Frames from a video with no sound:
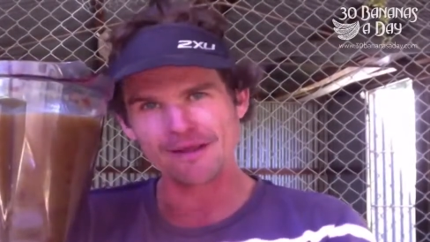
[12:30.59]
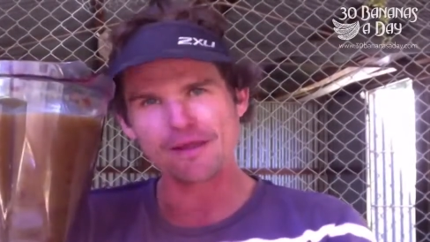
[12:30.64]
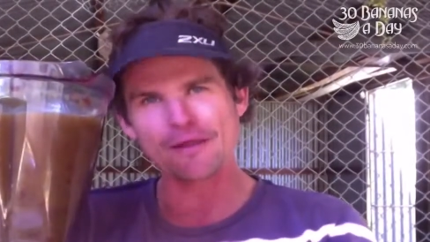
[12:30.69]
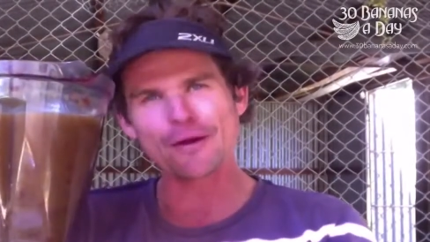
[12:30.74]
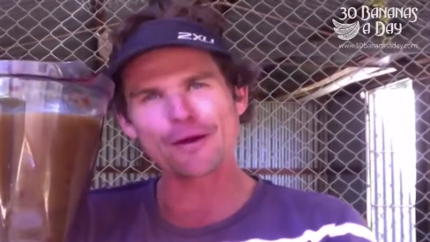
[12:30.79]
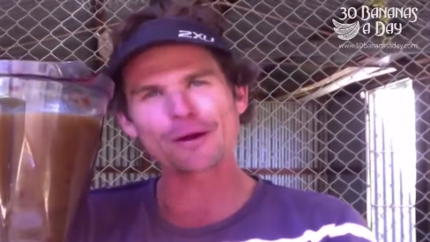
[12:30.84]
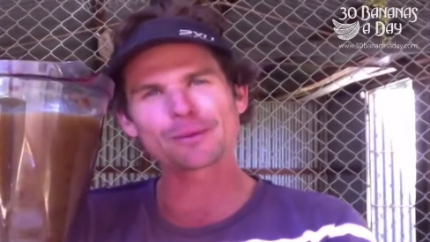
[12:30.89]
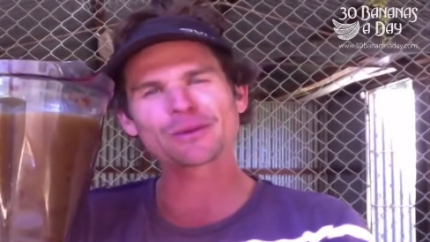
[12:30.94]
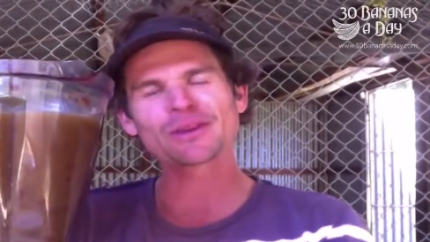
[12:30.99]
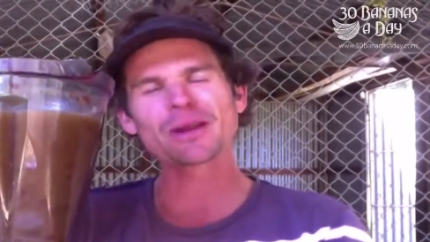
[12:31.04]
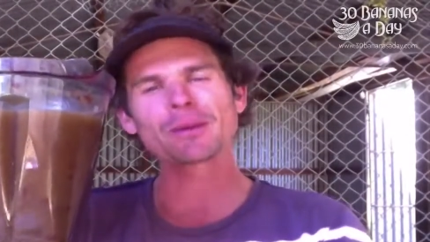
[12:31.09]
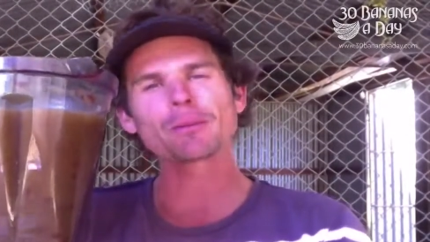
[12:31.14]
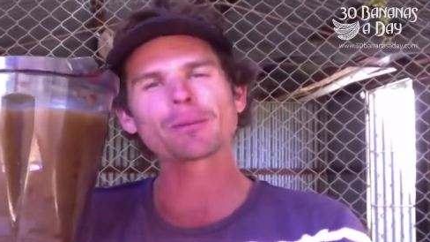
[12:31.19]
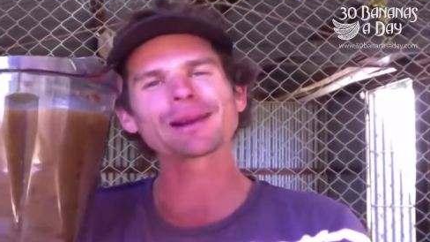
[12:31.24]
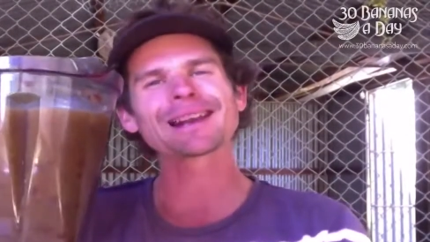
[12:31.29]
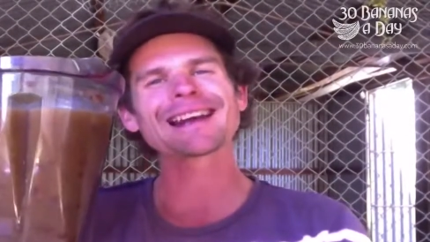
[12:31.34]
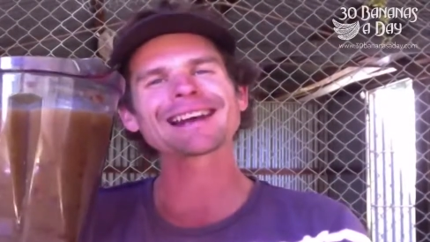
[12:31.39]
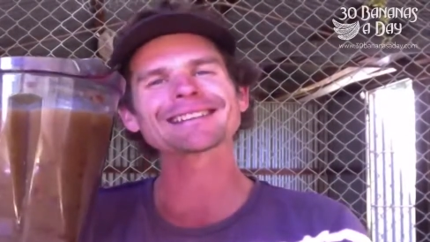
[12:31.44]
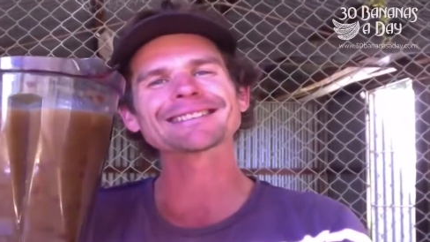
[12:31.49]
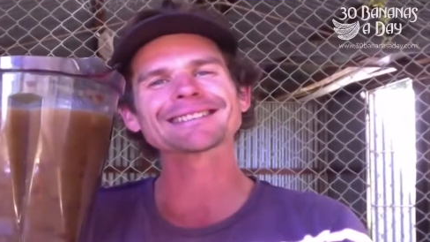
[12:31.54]
30%
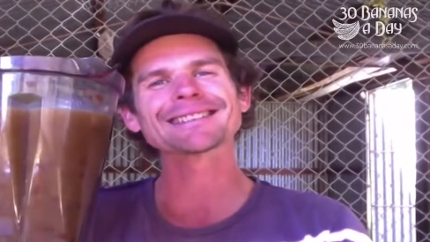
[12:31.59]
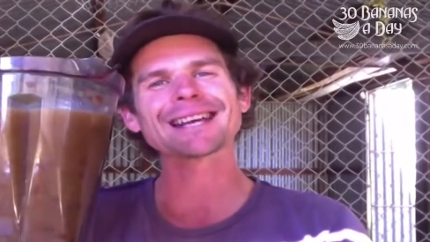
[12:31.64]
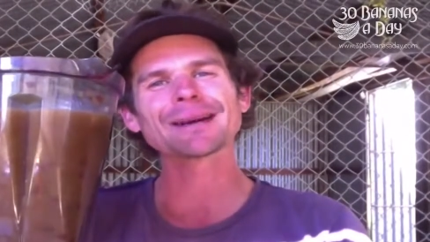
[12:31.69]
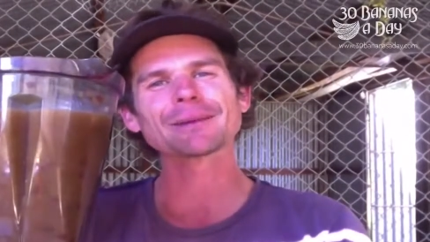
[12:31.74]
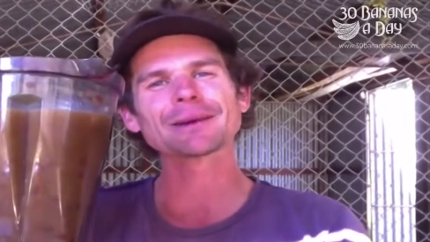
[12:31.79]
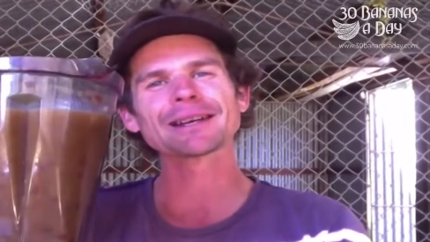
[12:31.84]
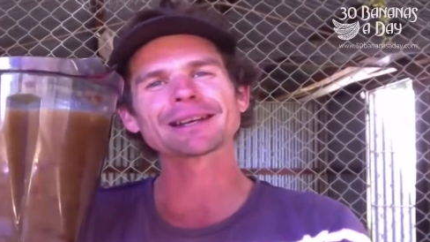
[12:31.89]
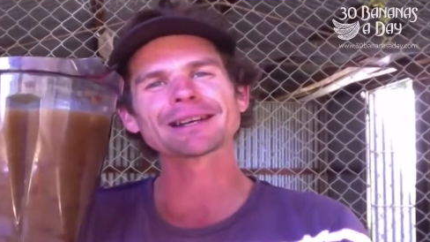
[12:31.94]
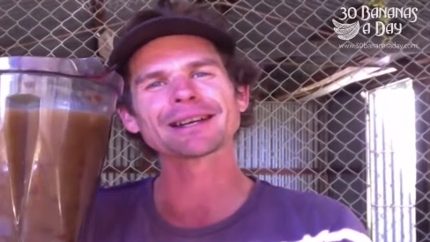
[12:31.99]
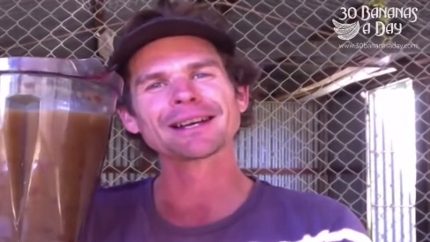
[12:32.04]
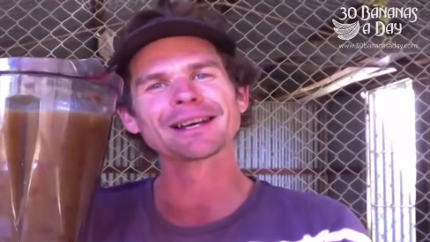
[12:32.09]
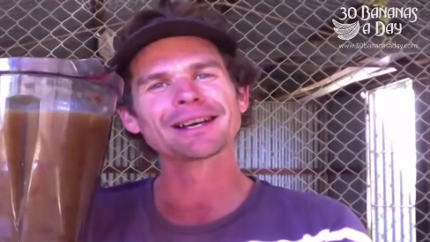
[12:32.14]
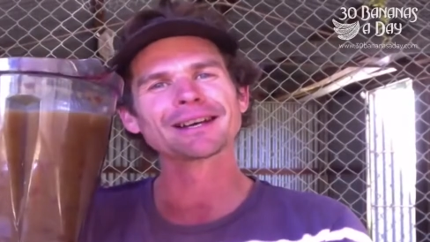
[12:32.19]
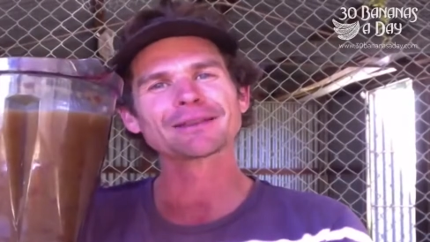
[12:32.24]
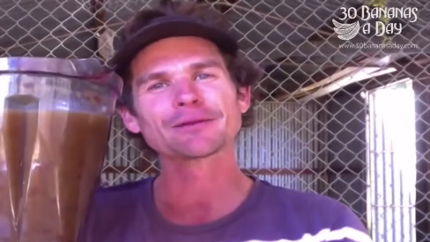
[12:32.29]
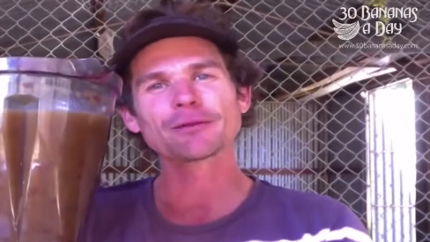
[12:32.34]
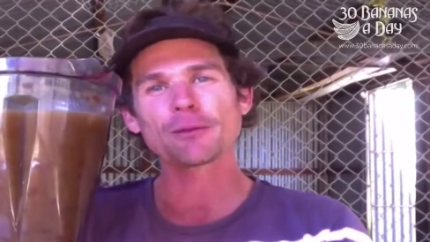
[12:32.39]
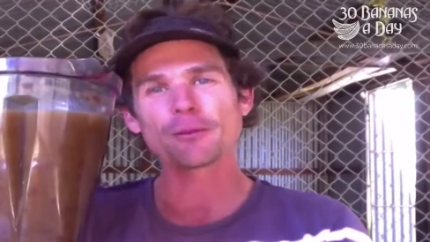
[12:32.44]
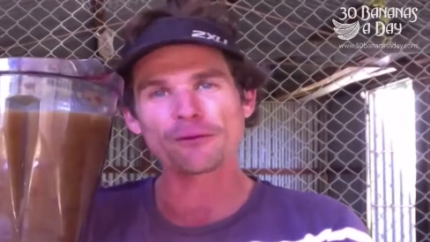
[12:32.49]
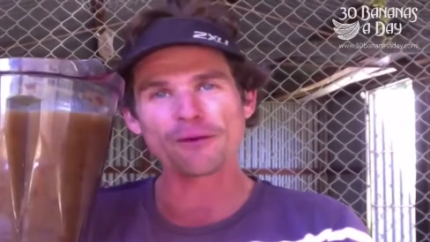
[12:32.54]
plus coming
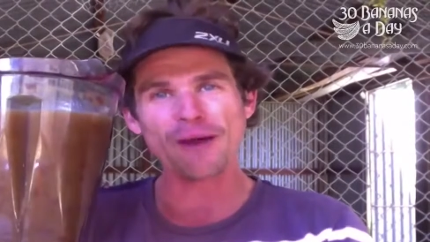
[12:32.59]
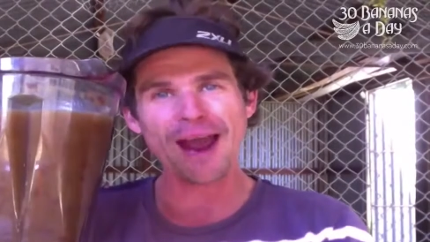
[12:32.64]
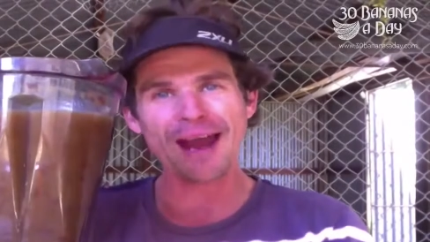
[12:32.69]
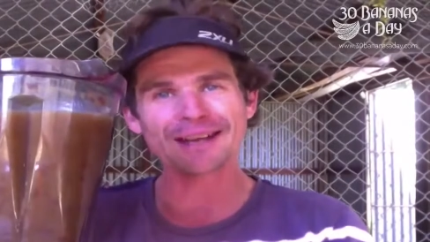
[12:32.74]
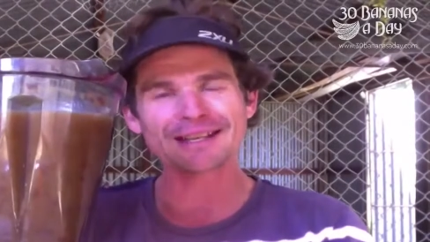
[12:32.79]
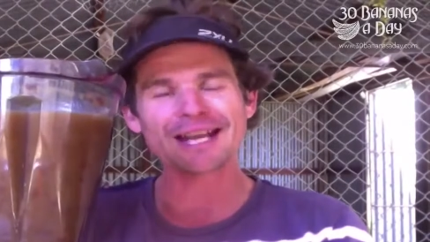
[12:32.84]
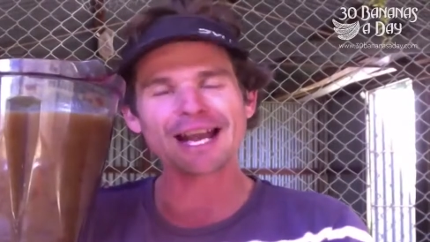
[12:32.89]
from fat